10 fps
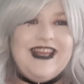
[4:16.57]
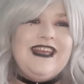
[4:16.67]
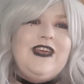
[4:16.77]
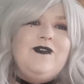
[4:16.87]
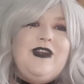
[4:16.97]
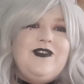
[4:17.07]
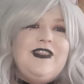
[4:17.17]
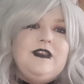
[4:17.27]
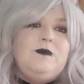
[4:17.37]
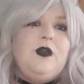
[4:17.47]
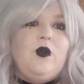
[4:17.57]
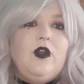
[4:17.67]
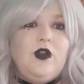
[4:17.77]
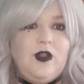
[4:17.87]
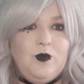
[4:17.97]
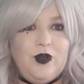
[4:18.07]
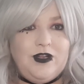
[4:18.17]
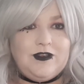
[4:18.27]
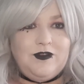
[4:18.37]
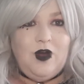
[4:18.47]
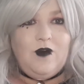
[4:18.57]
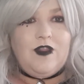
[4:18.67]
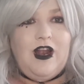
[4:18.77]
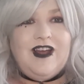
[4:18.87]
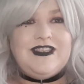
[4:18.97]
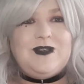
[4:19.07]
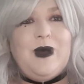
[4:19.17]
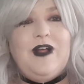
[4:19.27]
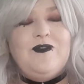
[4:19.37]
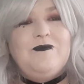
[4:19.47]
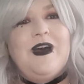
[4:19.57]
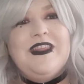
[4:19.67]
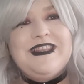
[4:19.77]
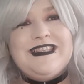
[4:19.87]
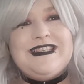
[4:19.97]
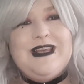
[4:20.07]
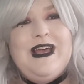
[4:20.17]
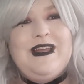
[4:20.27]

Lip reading: Given everything that's been going on in the world over the last 12 months,